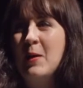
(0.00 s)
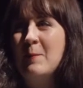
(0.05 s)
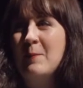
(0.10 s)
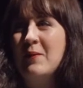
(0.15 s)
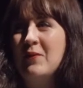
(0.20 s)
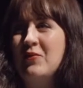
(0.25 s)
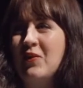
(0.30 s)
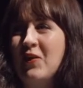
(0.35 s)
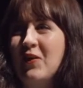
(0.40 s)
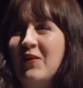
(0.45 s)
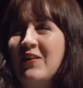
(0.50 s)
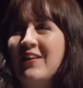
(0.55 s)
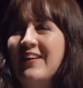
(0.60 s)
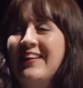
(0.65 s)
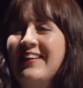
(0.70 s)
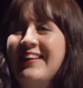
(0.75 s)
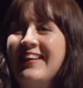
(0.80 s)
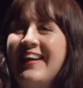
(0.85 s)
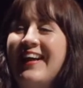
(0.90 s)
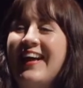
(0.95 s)
before,
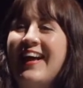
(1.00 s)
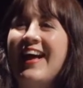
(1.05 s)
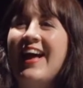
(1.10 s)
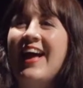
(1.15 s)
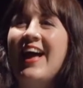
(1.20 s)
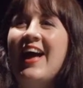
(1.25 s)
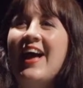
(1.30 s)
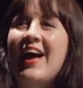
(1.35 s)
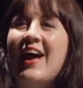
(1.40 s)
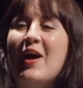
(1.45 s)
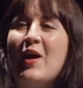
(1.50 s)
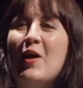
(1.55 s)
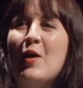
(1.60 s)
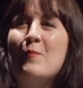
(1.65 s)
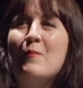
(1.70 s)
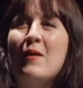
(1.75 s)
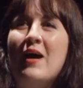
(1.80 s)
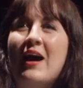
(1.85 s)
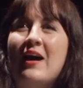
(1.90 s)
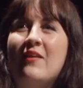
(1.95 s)

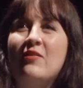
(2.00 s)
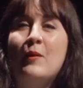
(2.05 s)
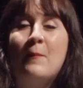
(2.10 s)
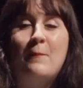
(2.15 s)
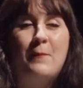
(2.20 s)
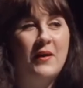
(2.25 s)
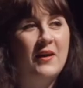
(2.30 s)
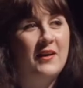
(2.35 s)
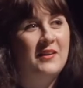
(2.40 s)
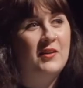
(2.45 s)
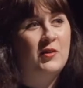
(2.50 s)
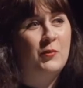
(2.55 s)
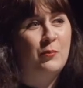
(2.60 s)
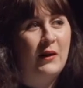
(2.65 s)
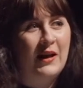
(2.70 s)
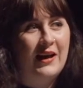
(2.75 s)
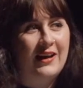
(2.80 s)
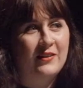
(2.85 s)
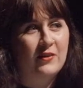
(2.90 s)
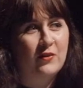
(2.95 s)
and the Bernard
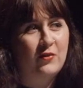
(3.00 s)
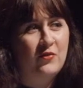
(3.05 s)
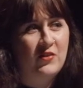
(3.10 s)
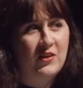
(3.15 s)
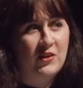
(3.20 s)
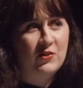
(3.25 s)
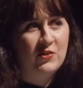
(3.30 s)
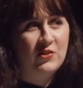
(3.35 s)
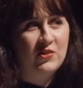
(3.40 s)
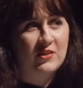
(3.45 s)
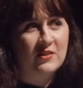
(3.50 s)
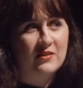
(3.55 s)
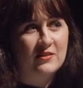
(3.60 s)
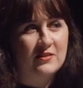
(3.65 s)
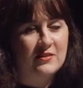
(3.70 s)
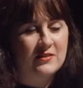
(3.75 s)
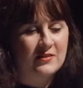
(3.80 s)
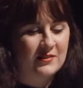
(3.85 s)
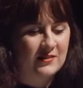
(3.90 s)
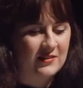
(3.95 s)
Black of
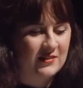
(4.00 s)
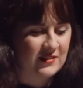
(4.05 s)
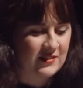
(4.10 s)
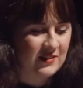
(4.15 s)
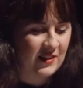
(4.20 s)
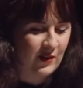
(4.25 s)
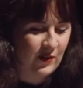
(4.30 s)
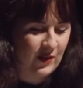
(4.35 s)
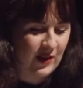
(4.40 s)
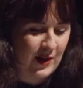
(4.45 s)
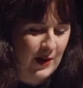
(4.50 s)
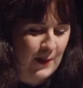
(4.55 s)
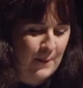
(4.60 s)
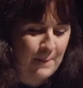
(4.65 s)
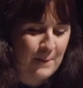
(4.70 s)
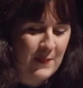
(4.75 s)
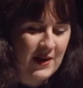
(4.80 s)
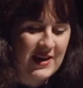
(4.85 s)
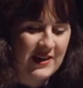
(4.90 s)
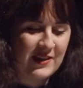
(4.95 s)
futures. So
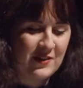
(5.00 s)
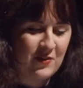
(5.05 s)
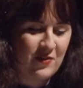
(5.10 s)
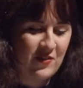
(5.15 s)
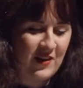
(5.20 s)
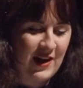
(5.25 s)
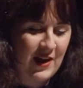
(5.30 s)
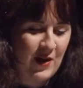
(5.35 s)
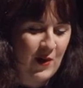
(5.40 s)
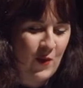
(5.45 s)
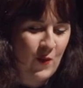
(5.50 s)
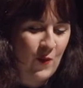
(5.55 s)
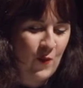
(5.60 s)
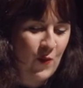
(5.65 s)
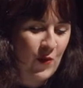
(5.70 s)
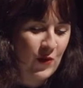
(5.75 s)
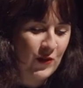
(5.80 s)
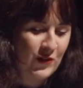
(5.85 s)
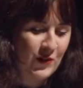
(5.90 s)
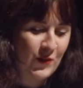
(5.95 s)
make of that
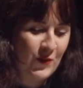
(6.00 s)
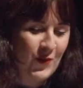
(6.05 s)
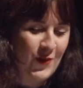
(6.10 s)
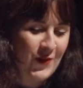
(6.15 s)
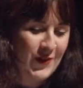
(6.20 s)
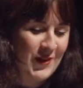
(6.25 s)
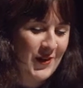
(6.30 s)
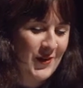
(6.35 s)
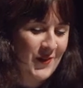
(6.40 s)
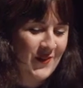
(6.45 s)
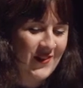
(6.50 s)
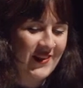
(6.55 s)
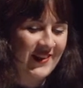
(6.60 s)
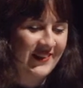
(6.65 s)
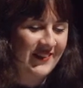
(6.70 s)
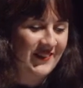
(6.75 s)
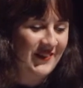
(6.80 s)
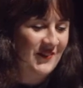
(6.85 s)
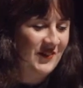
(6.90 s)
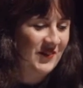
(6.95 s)
what you
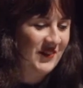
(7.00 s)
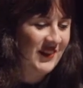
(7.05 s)
will.